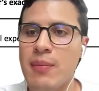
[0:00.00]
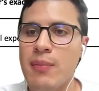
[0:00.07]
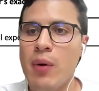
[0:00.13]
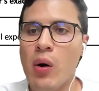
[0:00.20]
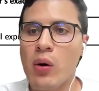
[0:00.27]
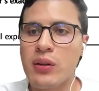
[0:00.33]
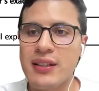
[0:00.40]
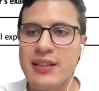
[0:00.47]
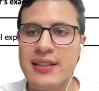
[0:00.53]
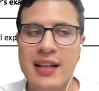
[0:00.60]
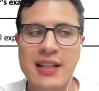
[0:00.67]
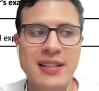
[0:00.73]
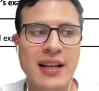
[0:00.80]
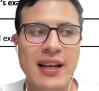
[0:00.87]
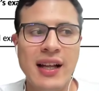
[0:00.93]
both
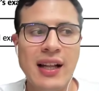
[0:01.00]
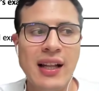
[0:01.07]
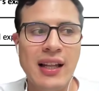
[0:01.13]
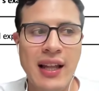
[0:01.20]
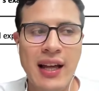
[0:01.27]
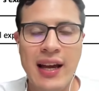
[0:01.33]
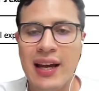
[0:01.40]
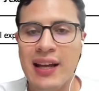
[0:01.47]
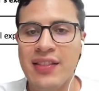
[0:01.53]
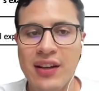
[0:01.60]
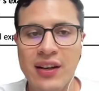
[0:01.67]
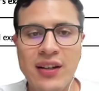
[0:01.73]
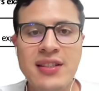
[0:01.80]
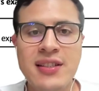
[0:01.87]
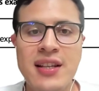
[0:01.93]
statistical
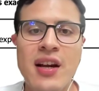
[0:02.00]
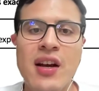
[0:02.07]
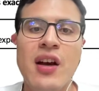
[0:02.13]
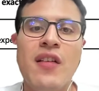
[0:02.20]
tests?